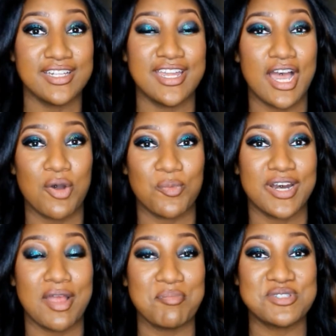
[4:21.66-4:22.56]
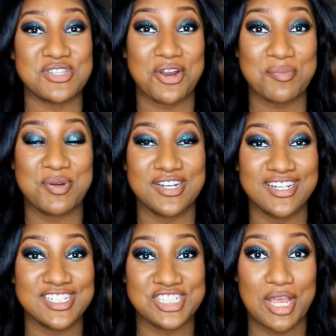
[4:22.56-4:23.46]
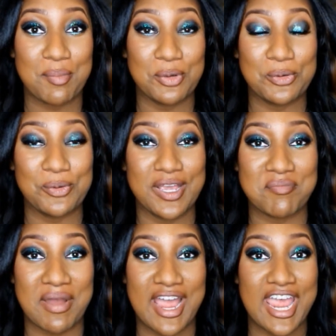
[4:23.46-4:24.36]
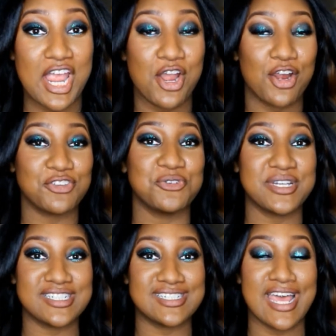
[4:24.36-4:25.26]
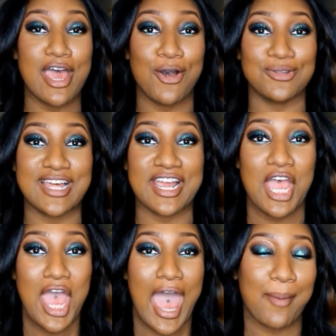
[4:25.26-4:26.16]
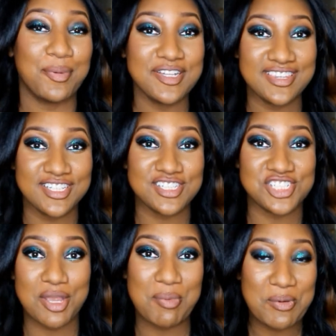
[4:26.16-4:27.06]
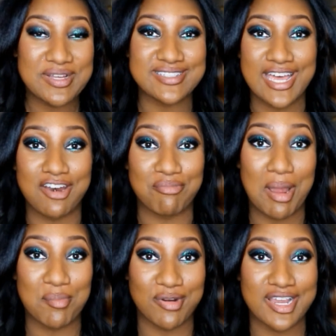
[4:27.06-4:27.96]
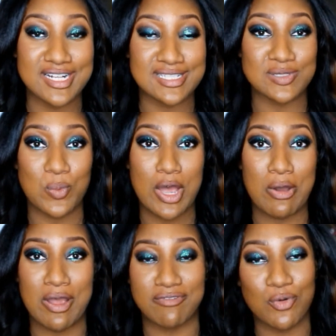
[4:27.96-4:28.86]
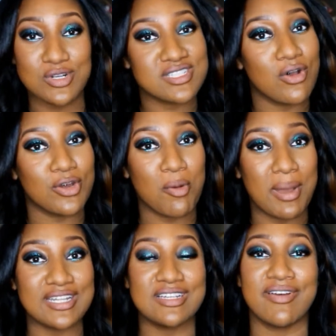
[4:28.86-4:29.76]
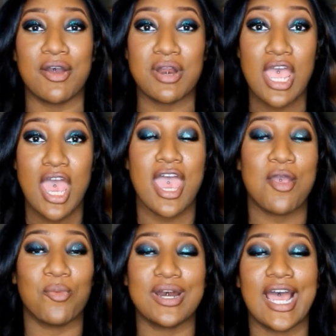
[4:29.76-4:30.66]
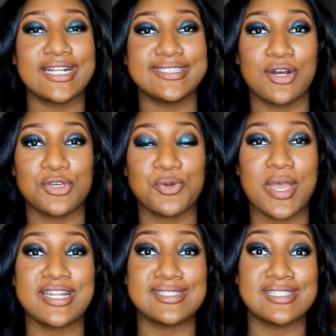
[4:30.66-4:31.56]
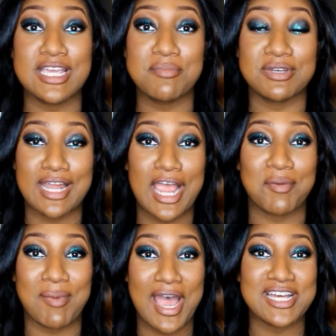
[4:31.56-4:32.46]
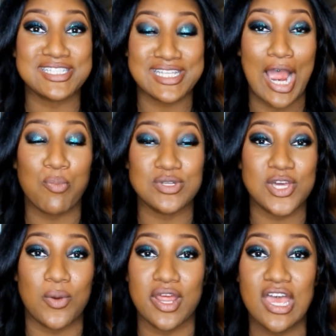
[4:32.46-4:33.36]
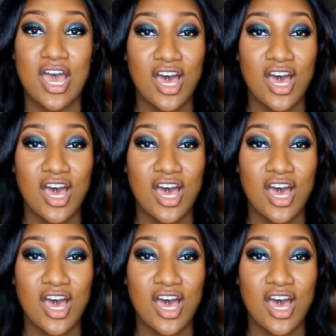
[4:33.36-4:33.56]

Now, when I started putting the shampoo in my hair, you could tell, like, I put the shampoo inside of my braids as well, of course, and on my leave out. And when I tell you, it seemed like my scalp was going,